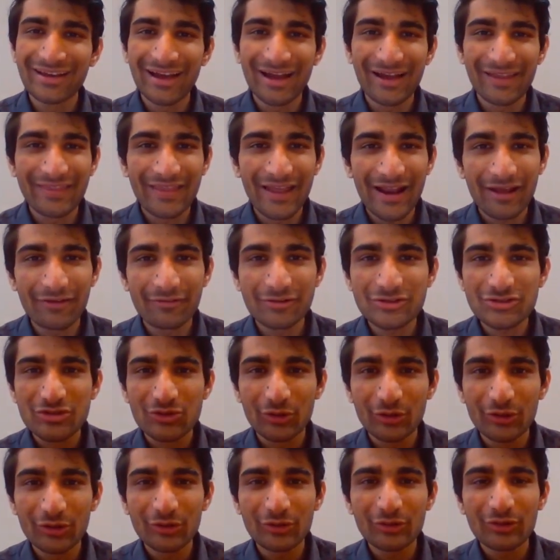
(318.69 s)
and then I will show
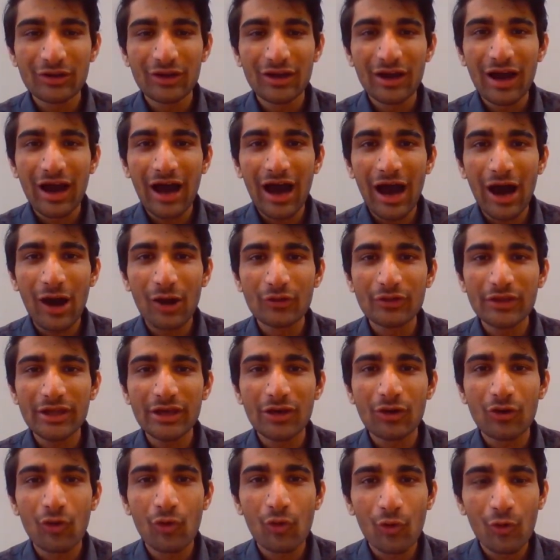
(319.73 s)
you how the
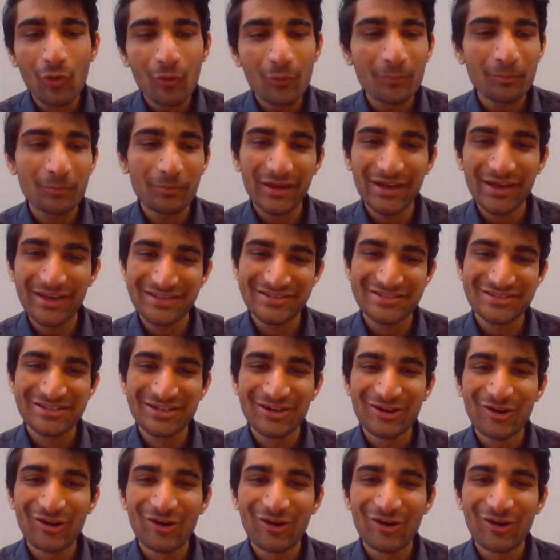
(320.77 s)
home page